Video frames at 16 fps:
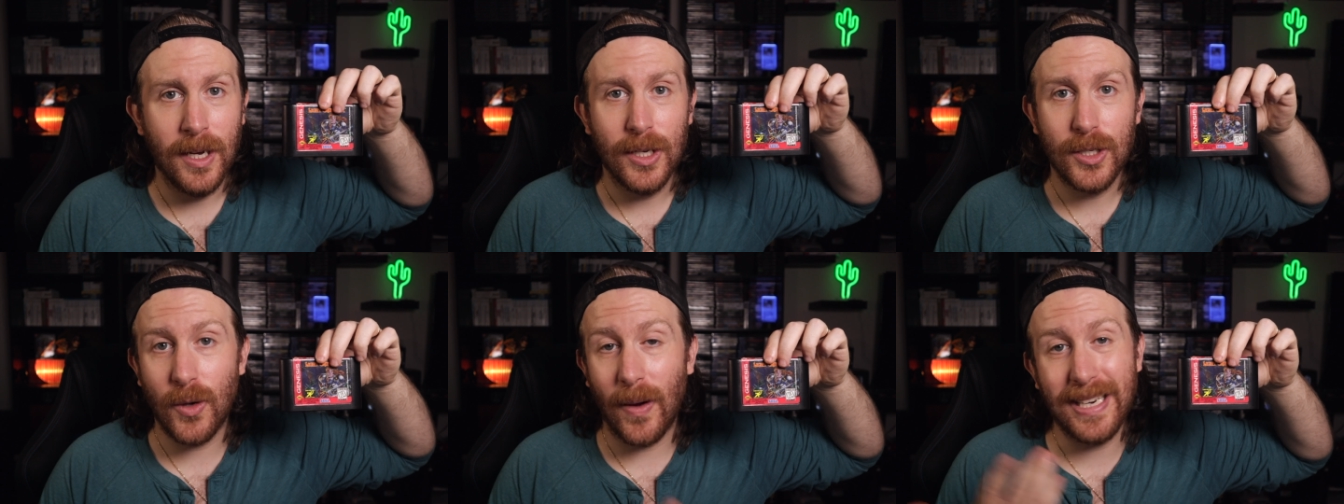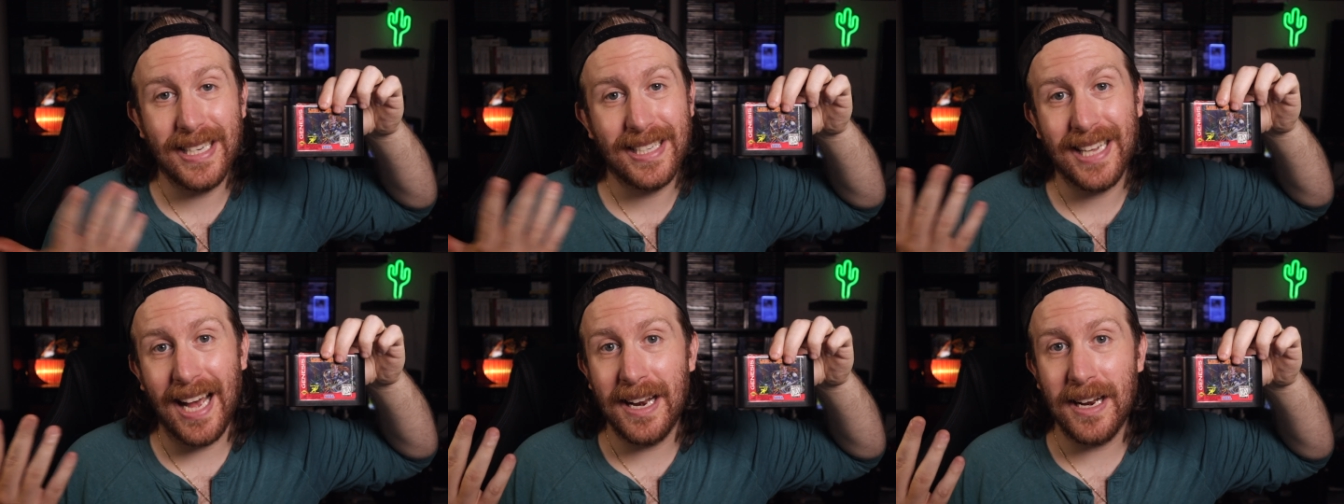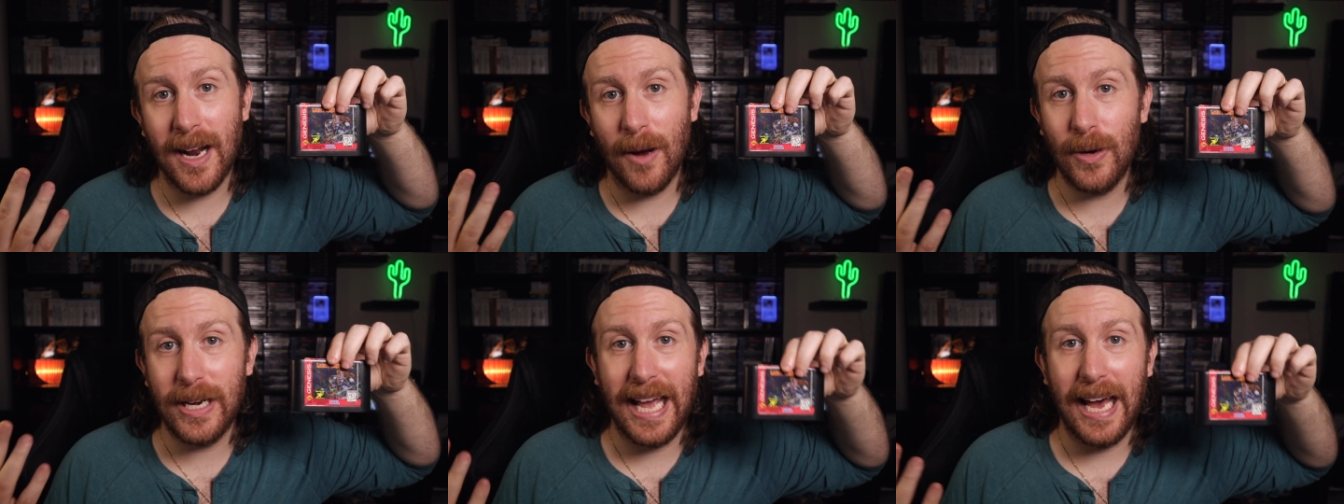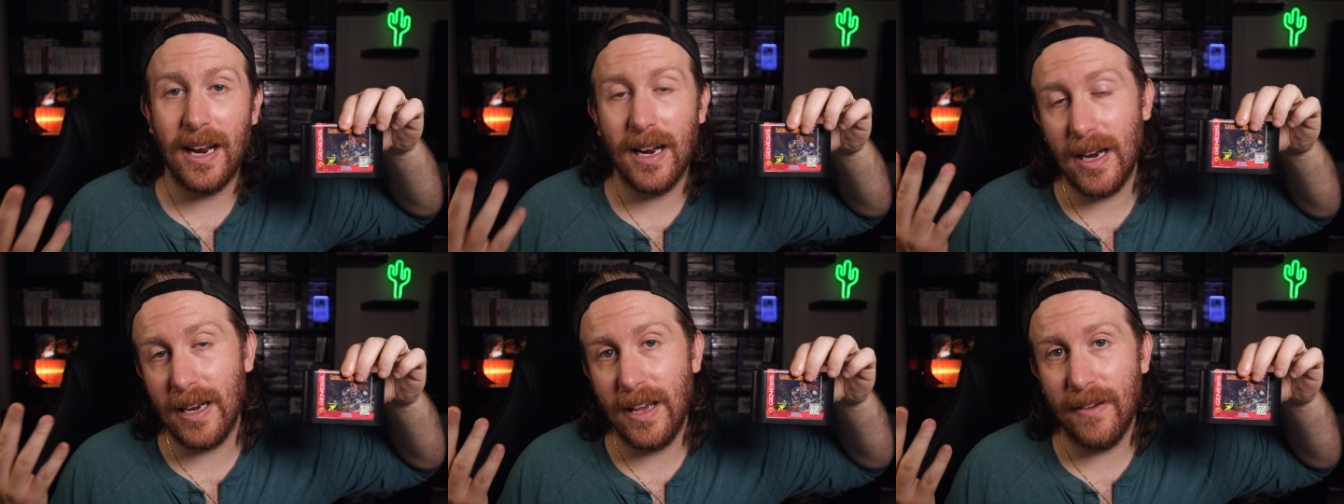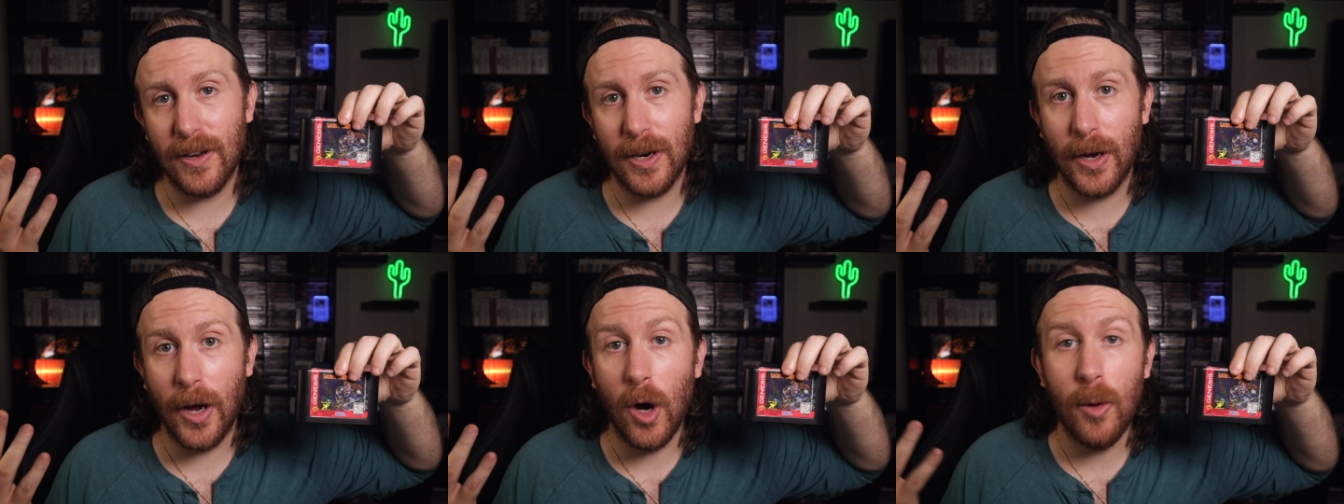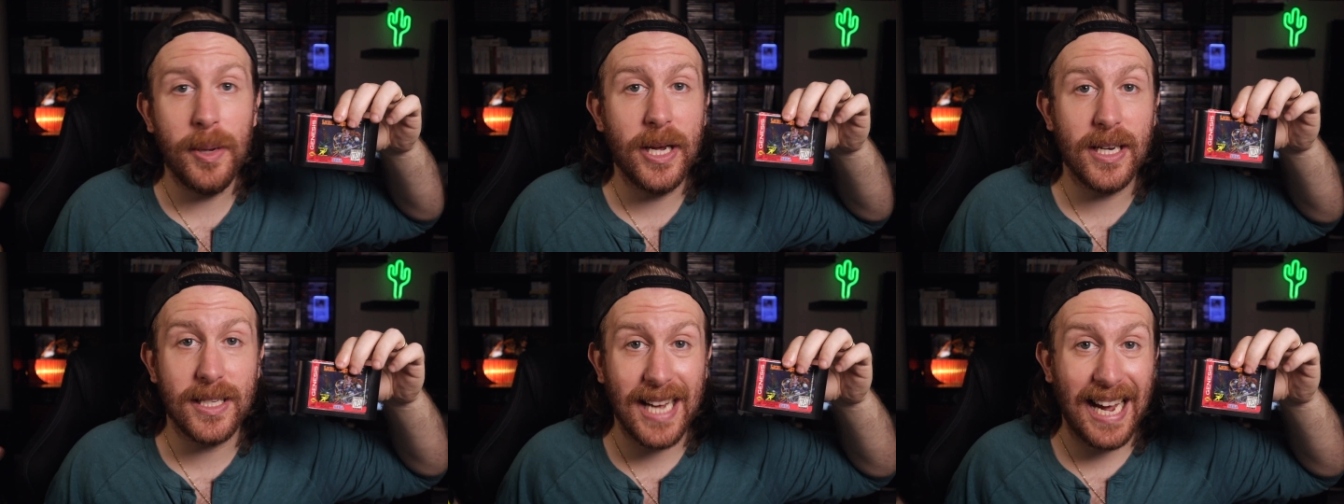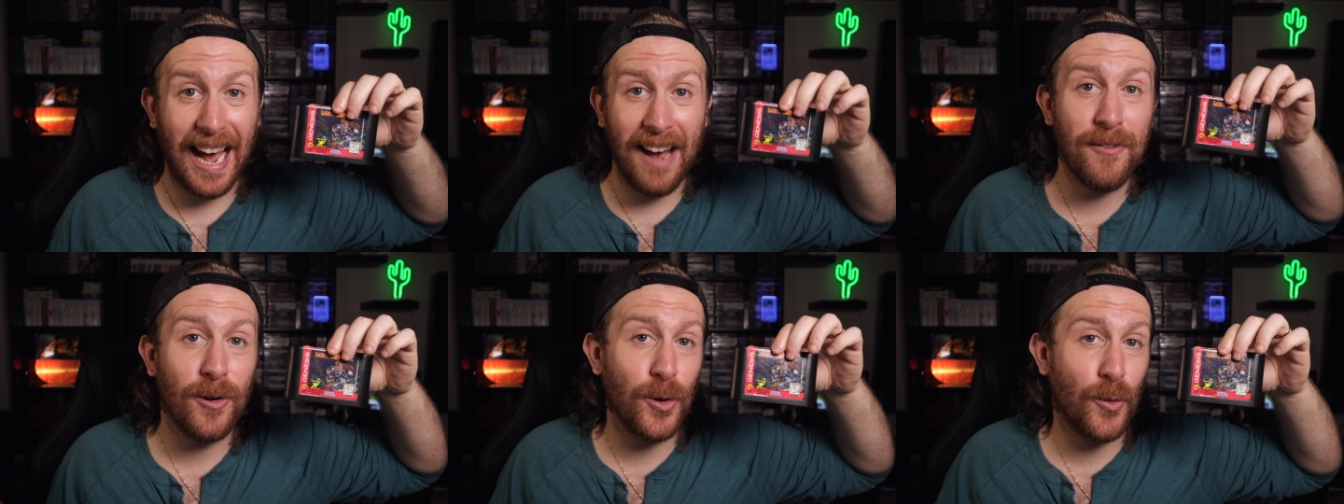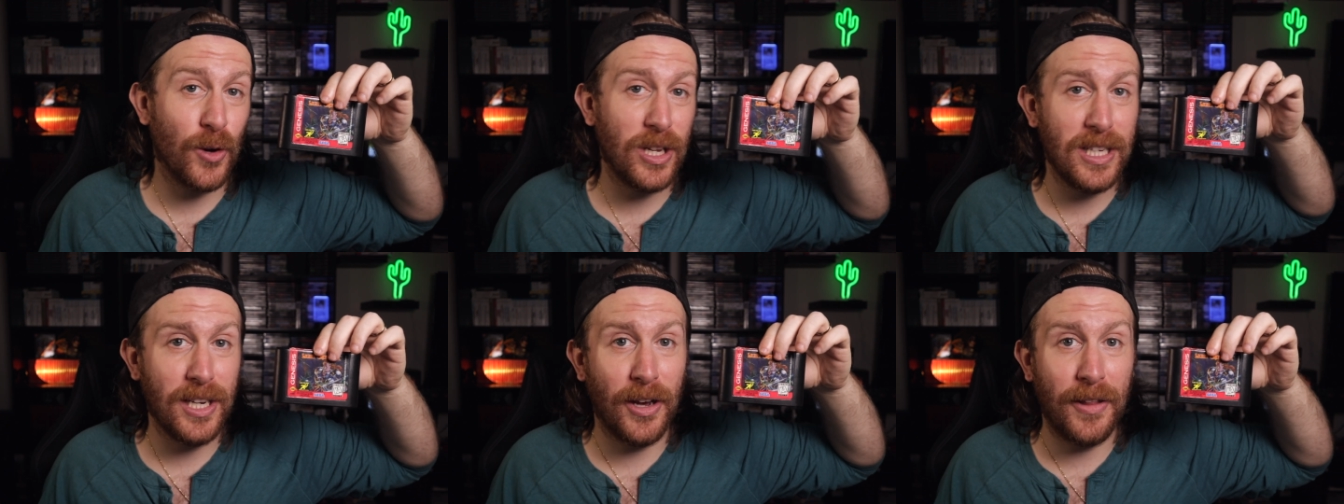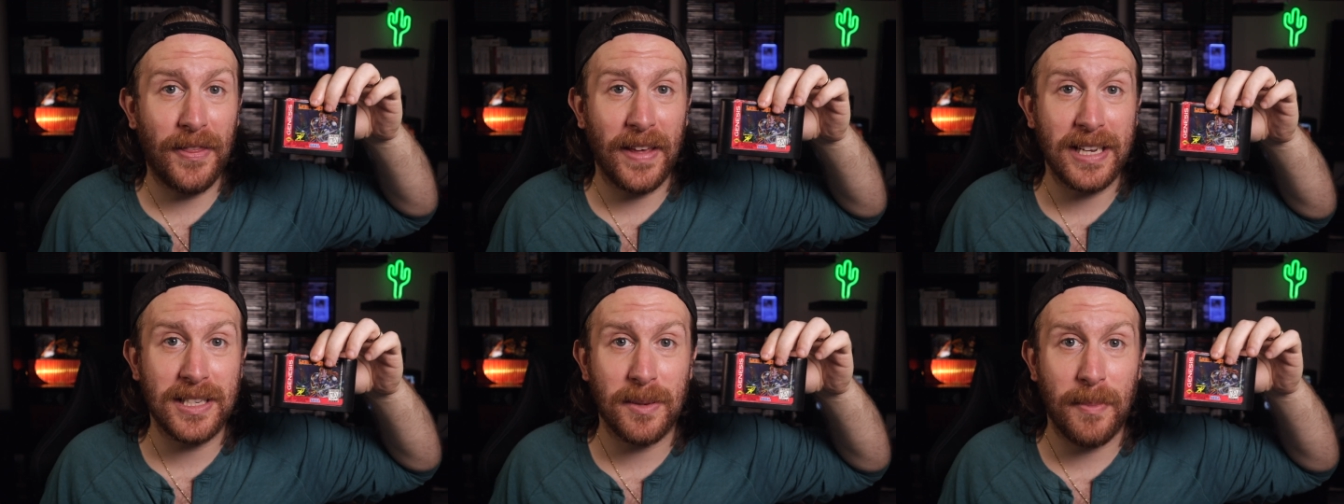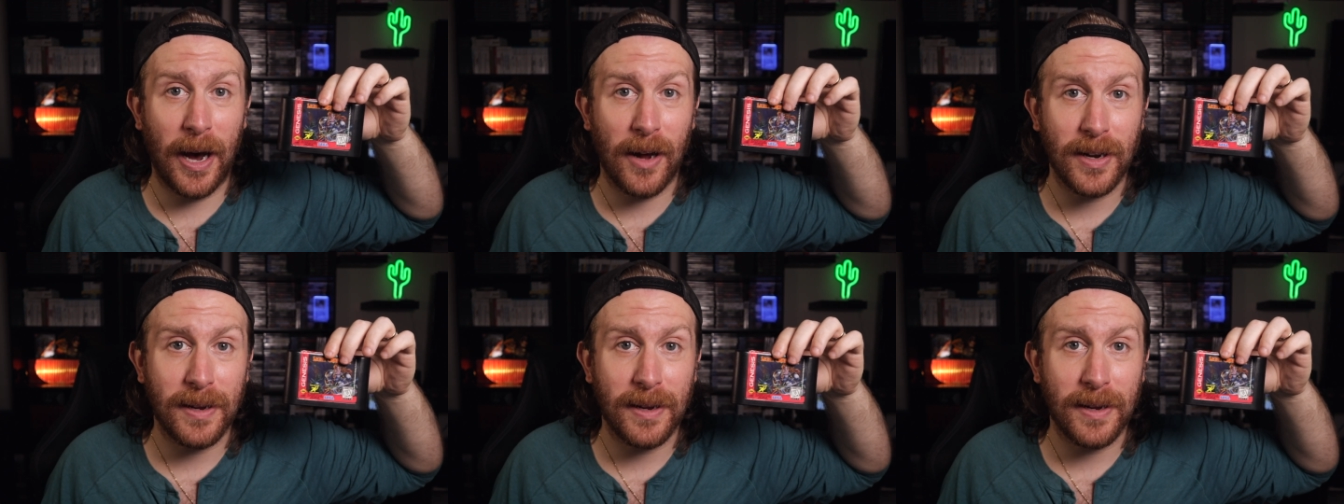so I decided I would get it and give it a go because I have heard really good things about